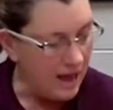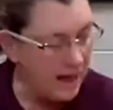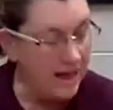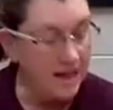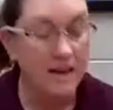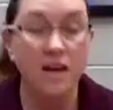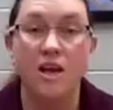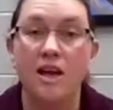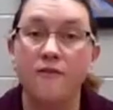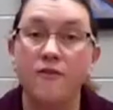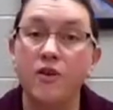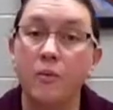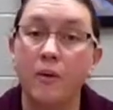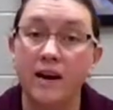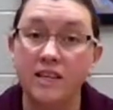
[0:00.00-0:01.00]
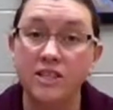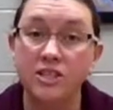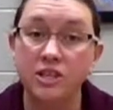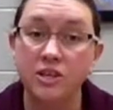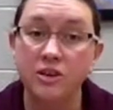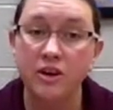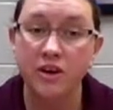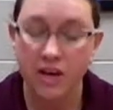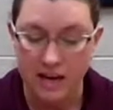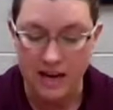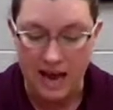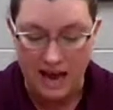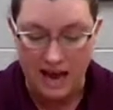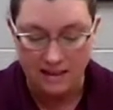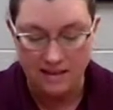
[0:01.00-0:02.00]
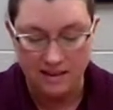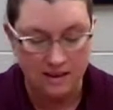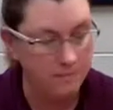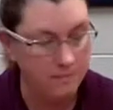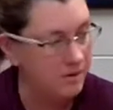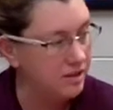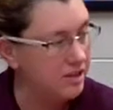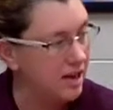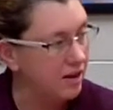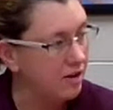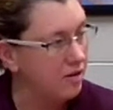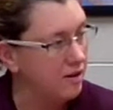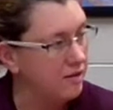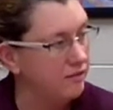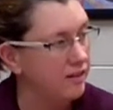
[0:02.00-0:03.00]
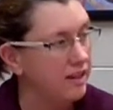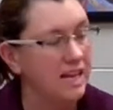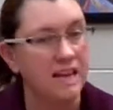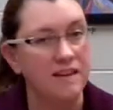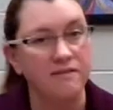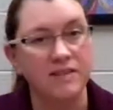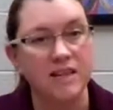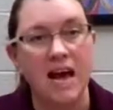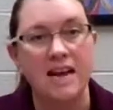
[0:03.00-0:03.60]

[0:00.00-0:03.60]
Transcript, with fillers: And if you wanted to, you could add some decorative leaves.